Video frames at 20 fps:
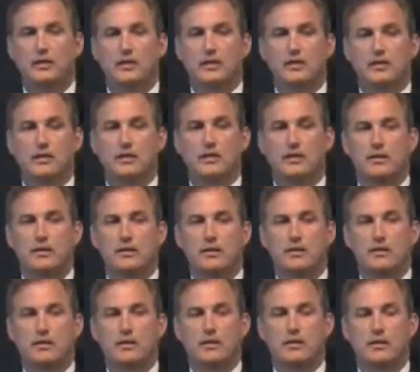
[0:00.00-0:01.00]

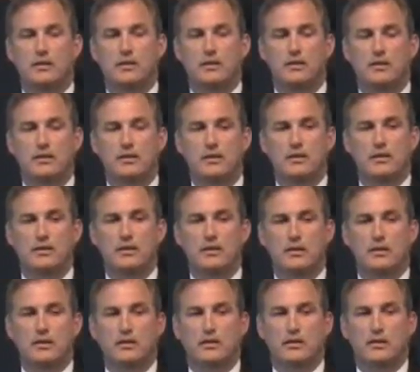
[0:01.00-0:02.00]

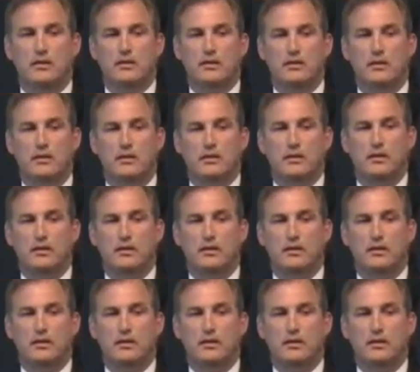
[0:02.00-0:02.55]
No one is speaking in this clip.